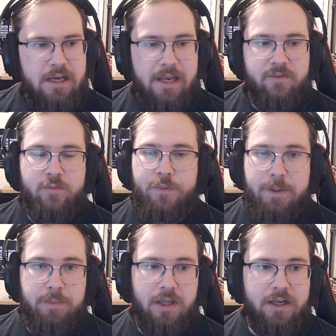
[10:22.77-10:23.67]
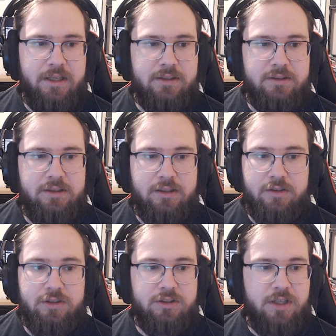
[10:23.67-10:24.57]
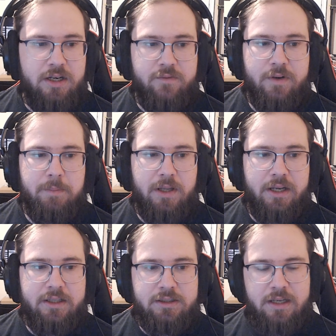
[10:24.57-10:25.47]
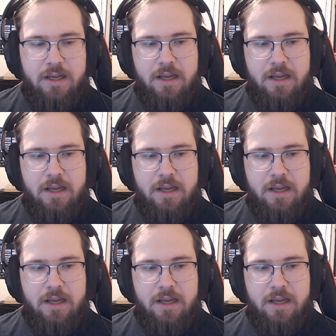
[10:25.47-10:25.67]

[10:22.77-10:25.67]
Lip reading: and free plugins. There's a ton of free plugins.